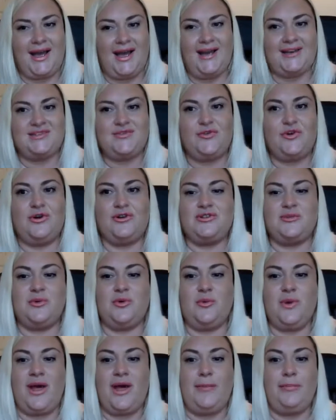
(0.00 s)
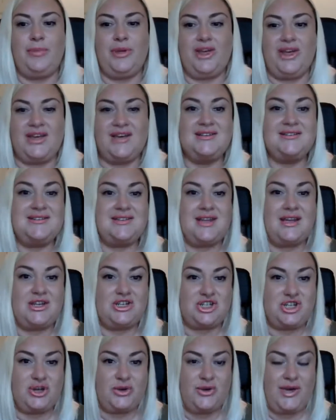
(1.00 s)
as far as I'm aware, because
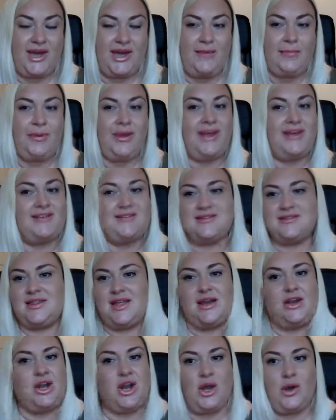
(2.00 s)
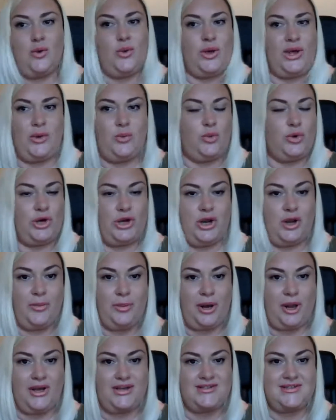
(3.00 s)
it's UK based, then no, it wouldn't
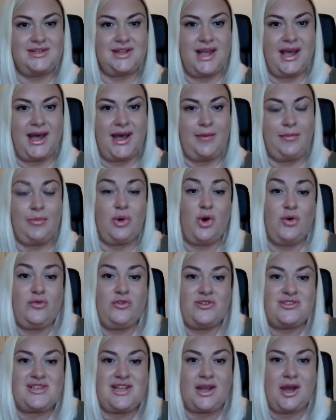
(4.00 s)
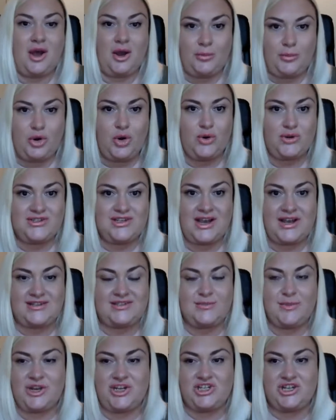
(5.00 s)
apply to that. But obviously I'm not a tax
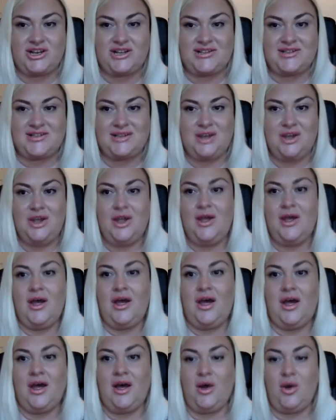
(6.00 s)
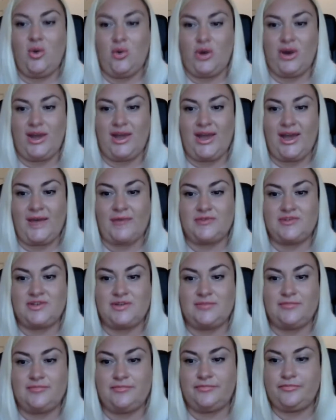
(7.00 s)
specialist or an
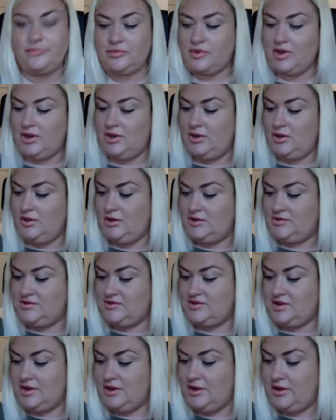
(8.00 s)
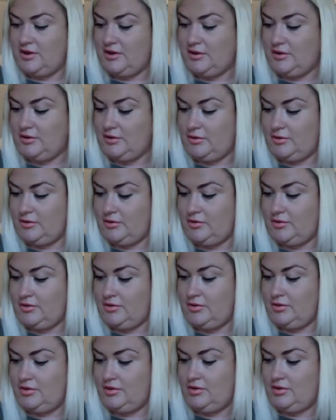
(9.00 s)
accountant. So
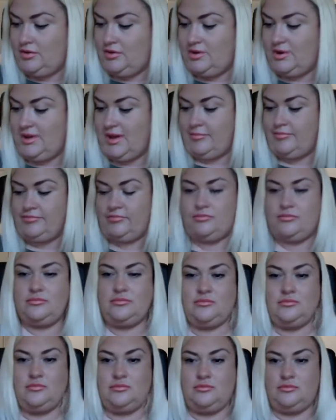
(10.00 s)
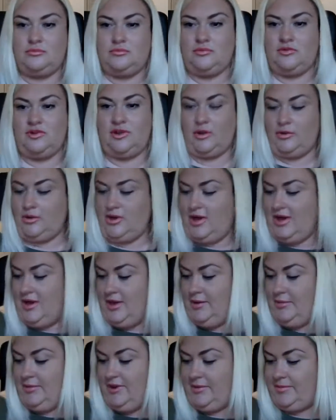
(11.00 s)
yeah, so
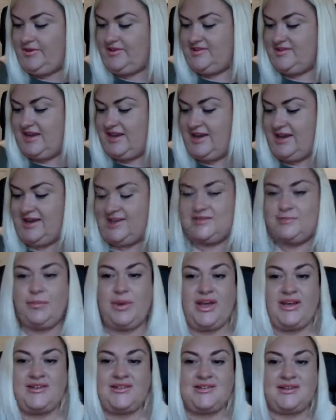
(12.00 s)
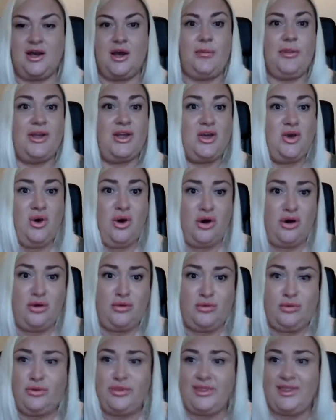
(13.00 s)
PPC is based, I mean,
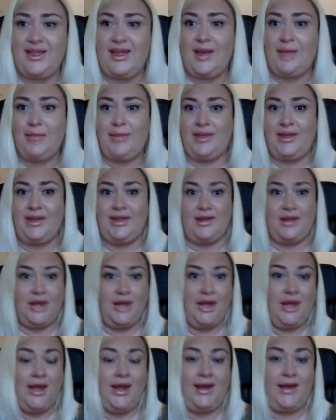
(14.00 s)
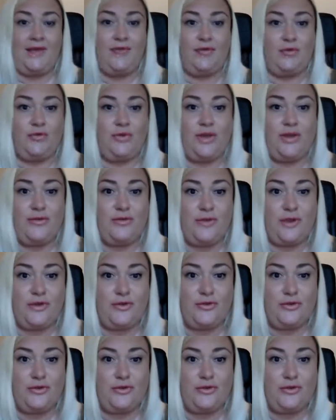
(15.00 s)
wouldn't that be a heck of a refund